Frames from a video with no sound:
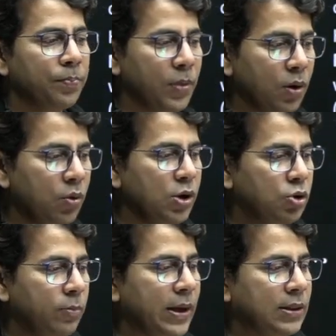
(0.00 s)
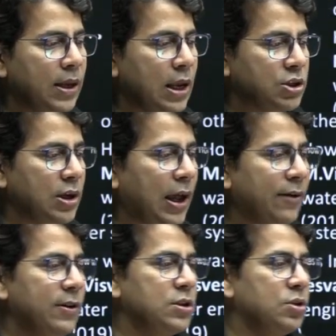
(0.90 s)
going to make the national
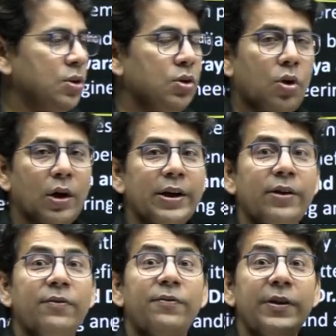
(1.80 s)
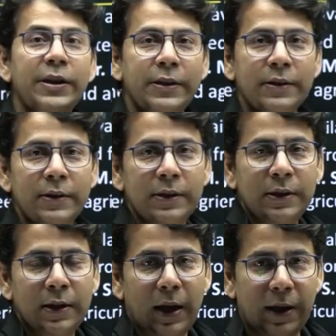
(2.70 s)
highways toll gate free.
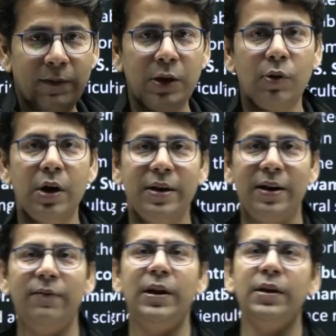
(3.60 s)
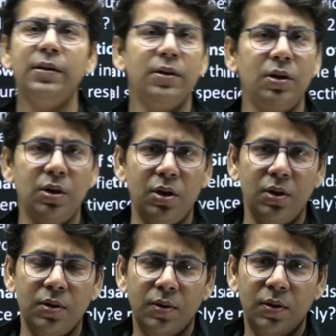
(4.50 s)
And when you are traveling,
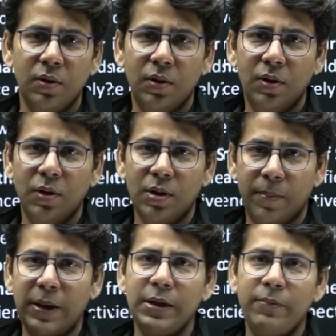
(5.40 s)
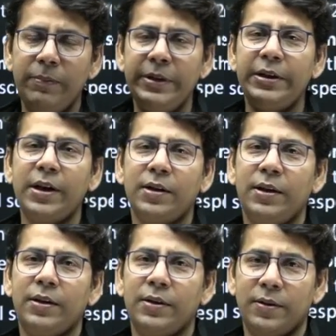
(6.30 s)
the money will be
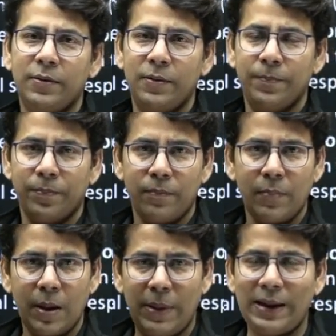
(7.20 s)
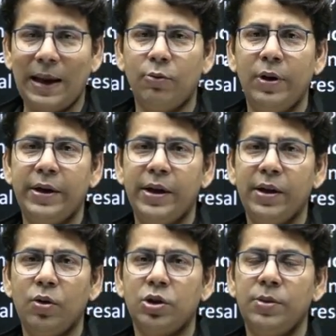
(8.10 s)
deducted by calculating
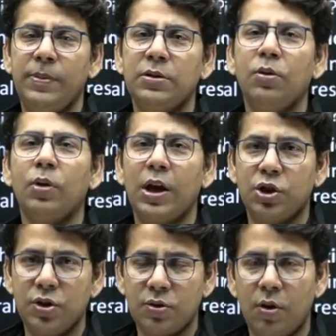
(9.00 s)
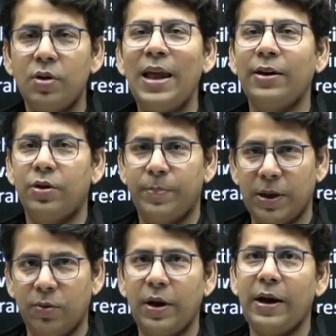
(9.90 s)
your GPS locations on that
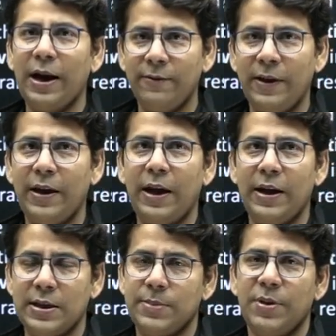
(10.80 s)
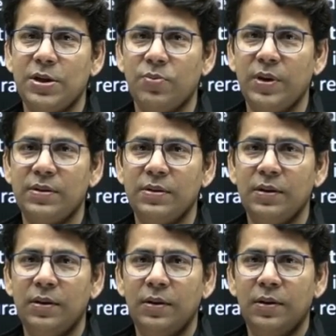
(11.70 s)
particular highway and expressways.
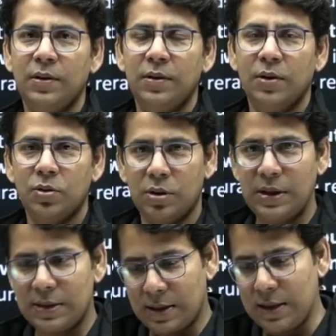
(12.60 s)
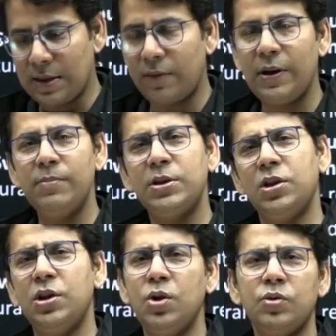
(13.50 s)
So these things are very much
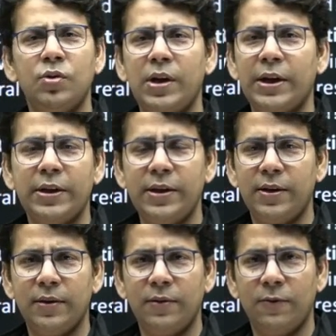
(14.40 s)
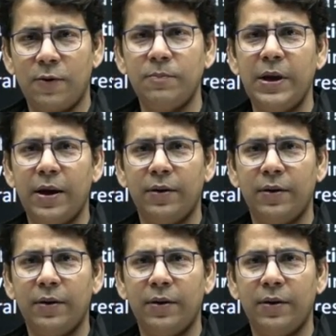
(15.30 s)
in news. You can get it from there.